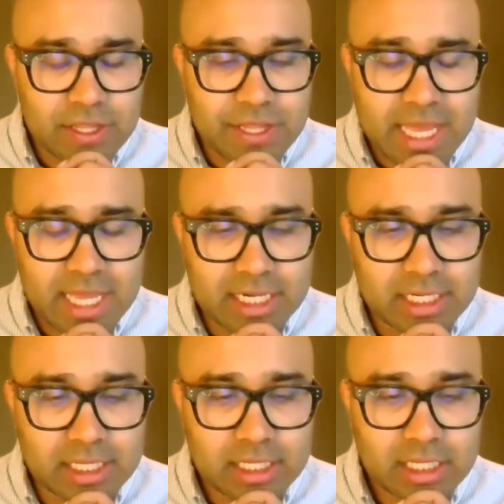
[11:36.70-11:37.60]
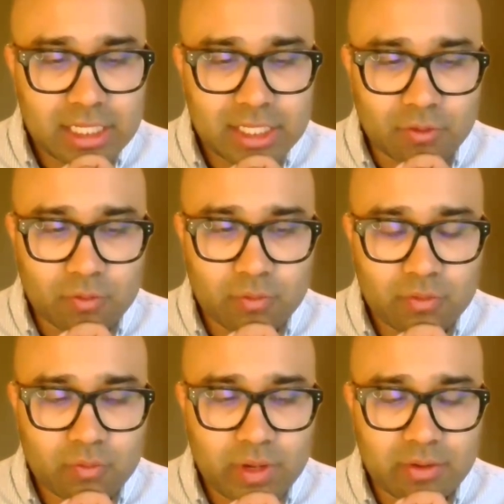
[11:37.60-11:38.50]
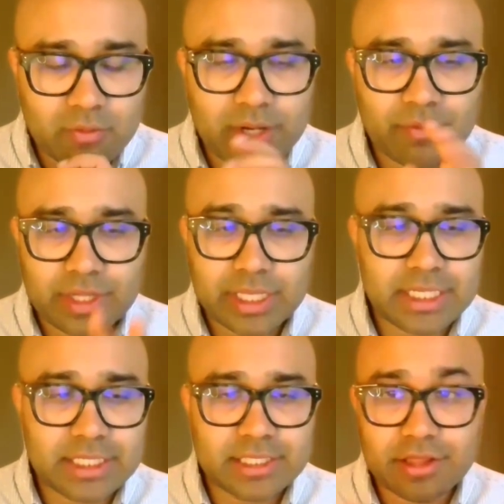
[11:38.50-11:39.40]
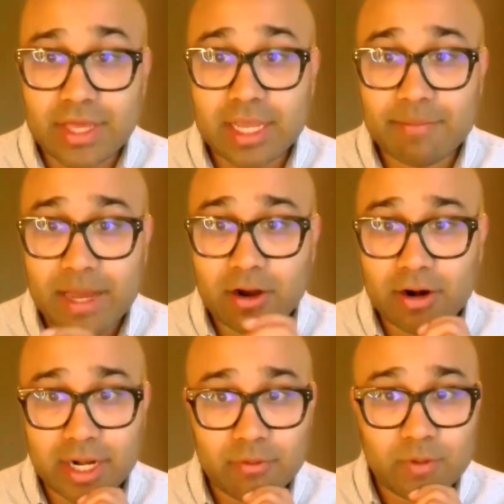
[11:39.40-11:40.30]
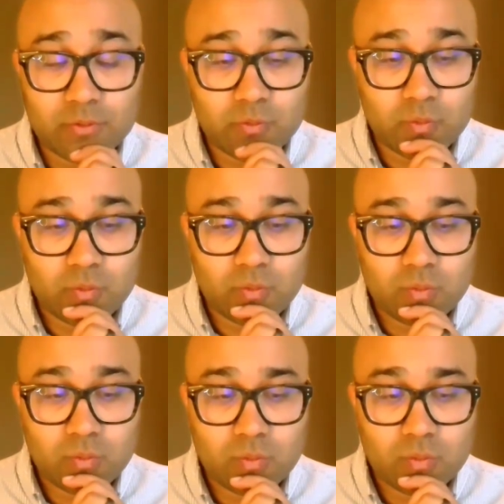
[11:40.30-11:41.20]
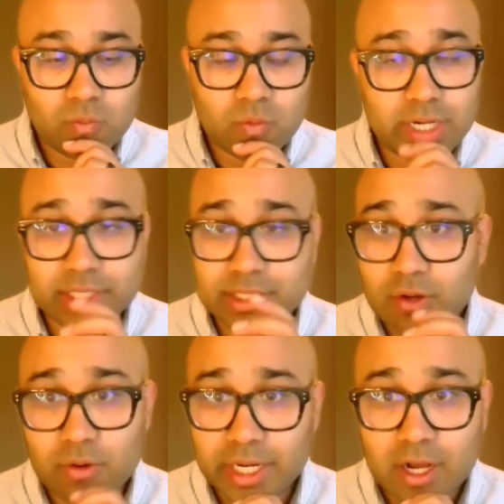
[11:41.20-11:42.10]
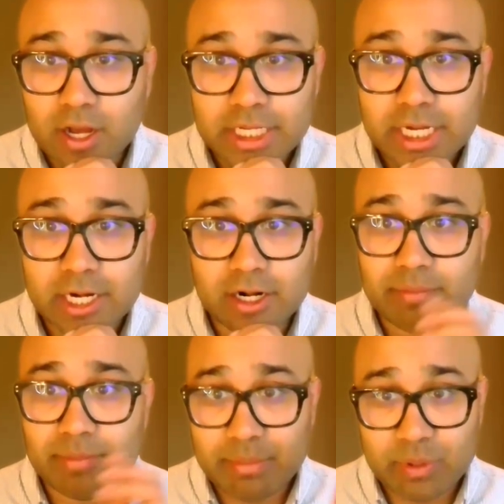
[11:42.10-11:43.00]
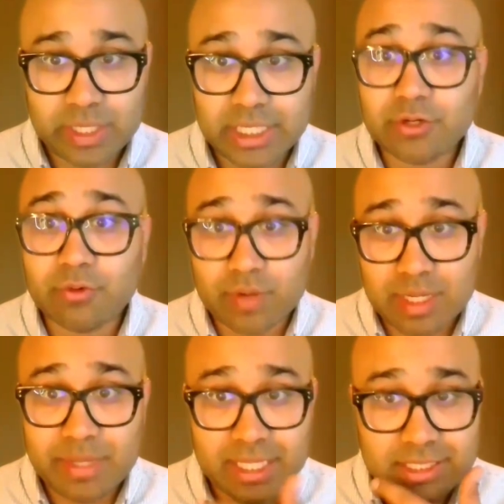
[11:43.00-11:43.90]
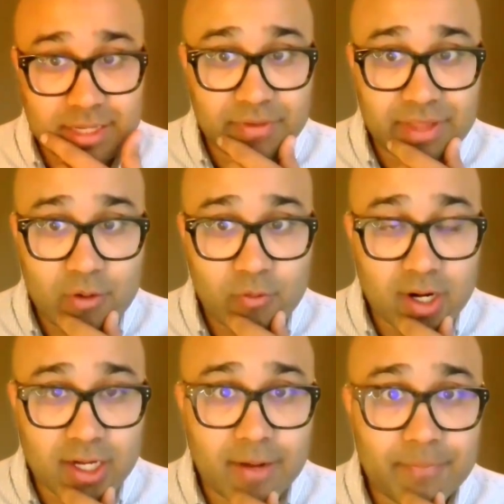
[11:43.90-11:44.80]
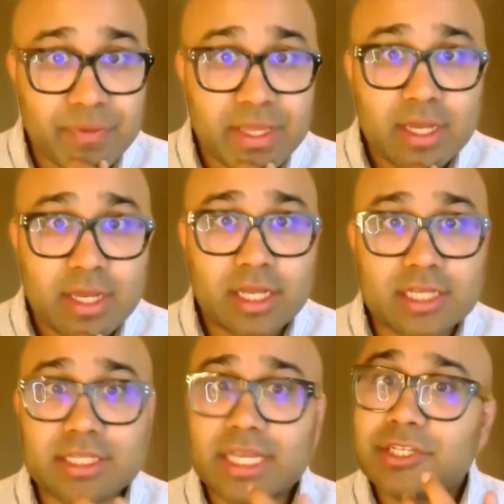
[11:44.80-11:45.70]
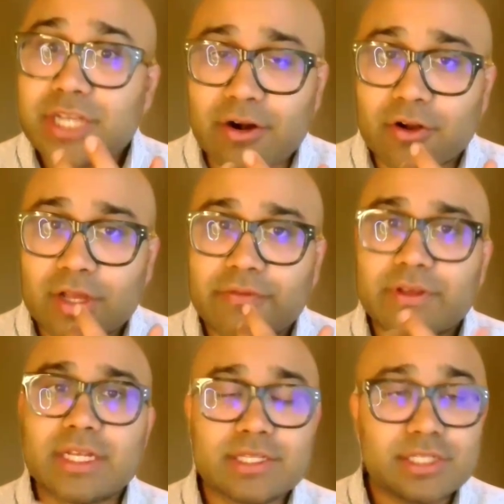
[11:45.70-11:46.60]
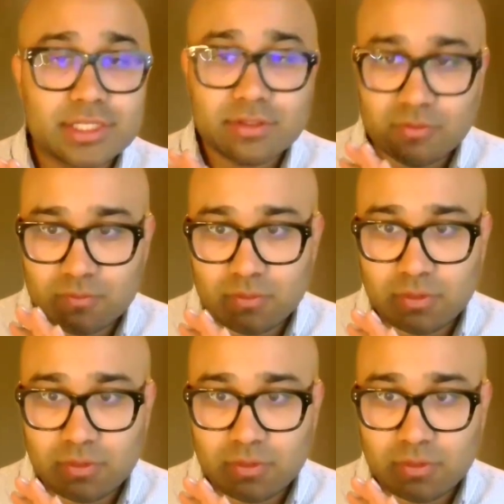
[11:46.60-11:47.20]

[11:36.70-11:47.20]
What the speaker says: then we really need to think about, all right, well, what is going on here, and maybe we need to repeat some of that workup. Because in general, if it is just